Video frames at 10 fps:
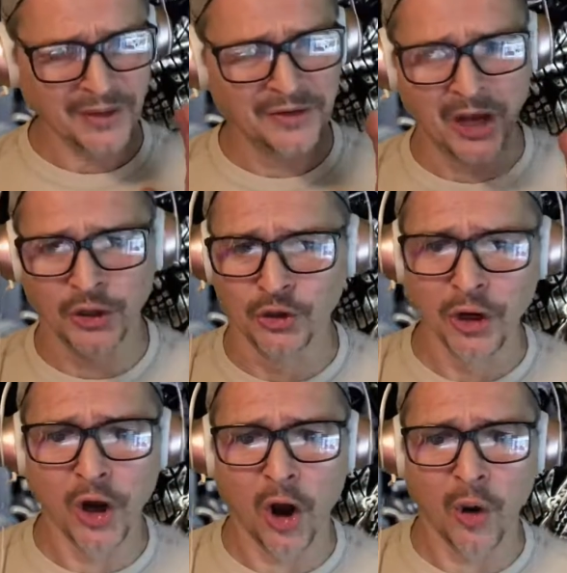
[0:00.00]
Now, you
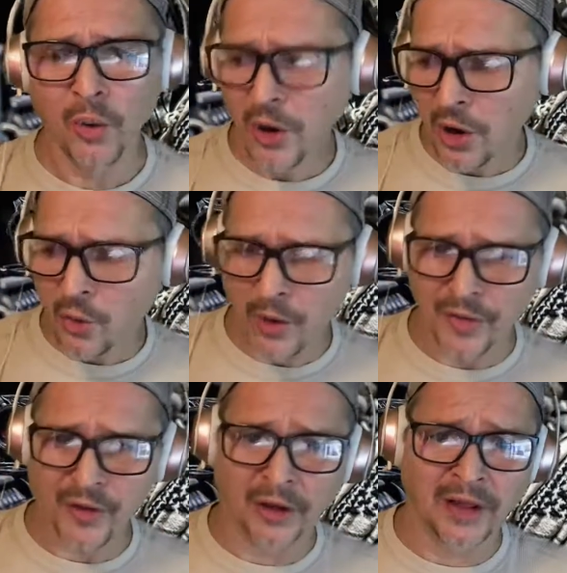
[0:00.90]
could go
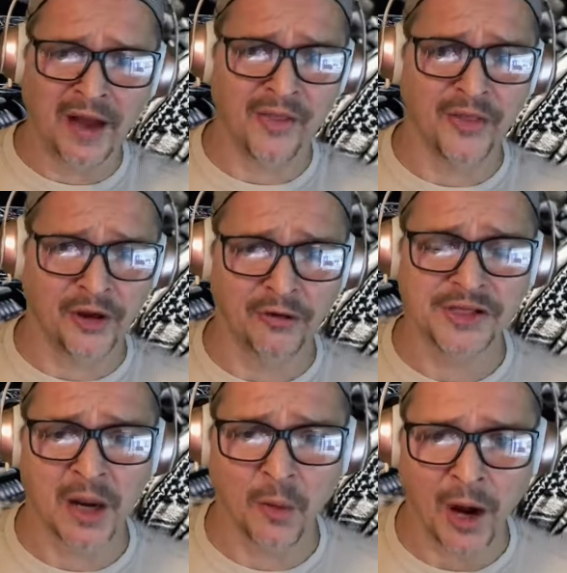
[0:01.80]
with a lot of
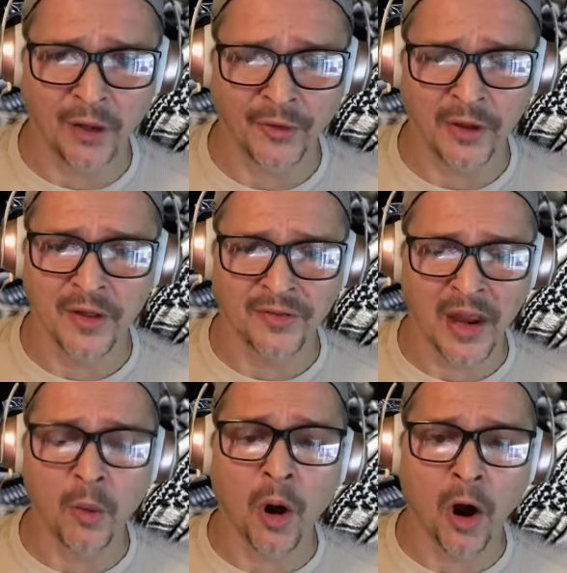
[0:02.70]
theories that were out there that
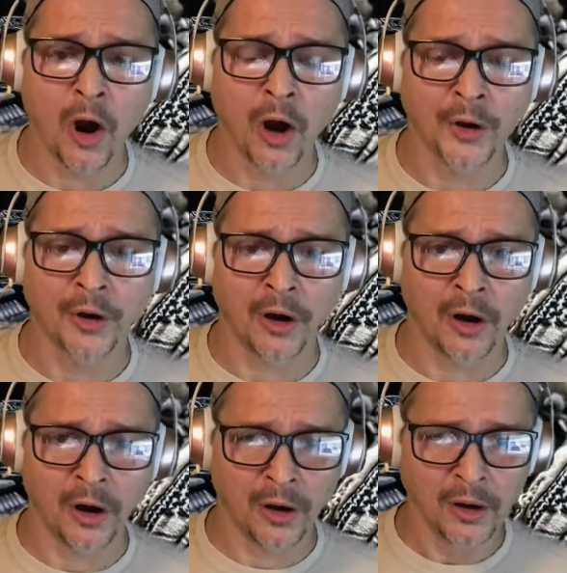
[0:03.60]
they were on,
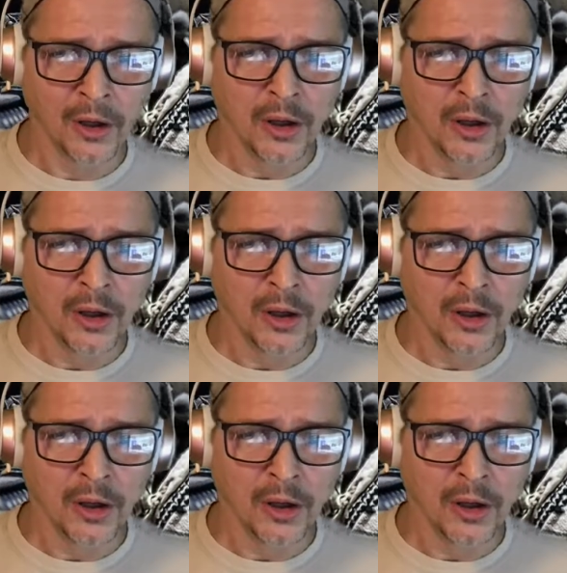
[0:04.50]
uh,